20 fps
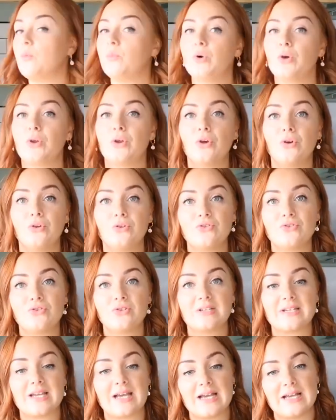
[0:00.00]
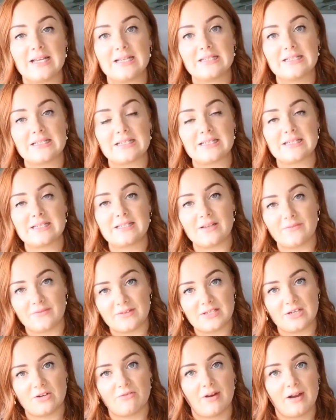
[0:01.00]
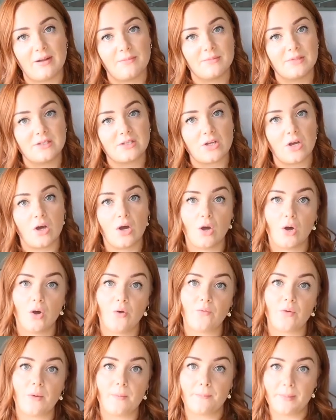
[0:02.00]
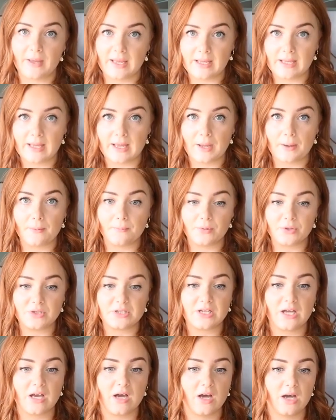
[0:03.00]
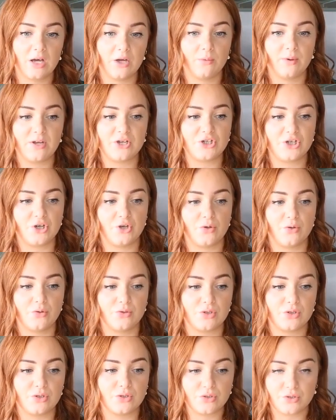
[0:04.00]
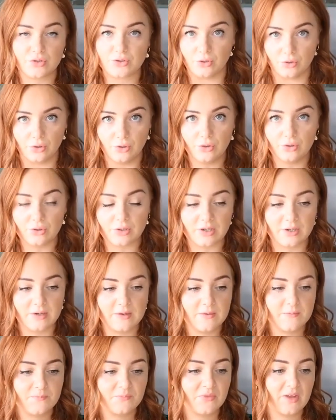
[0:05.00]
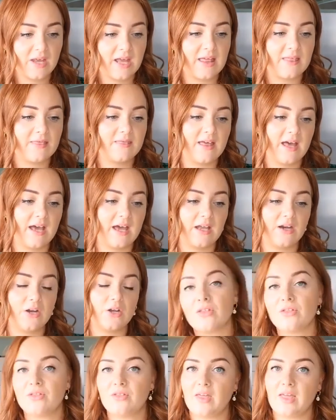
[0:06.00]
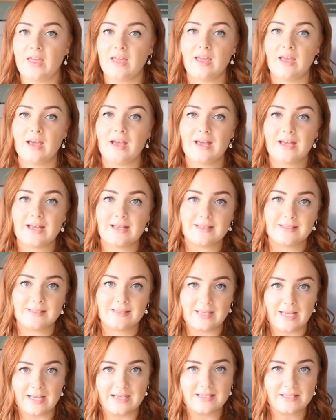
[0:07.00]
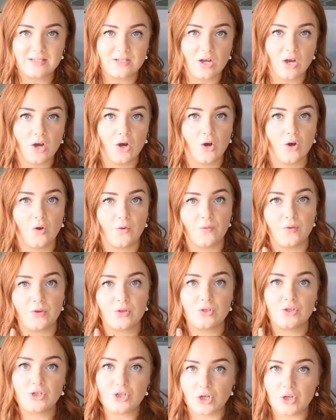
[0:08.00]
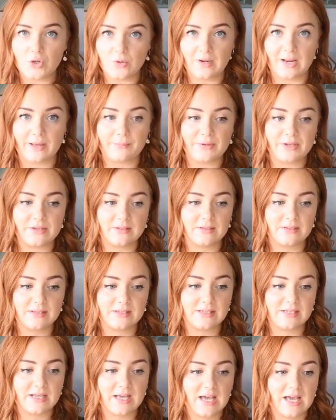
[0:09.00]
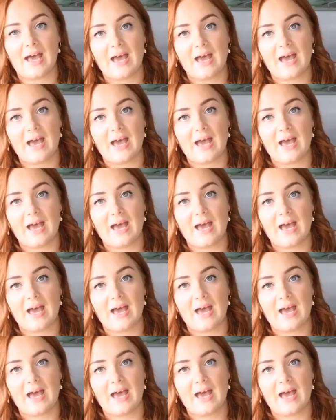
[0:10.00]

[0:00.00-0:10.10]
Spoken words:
170 grams of baking butter. I always use Stork. Then the zest of 2 lemons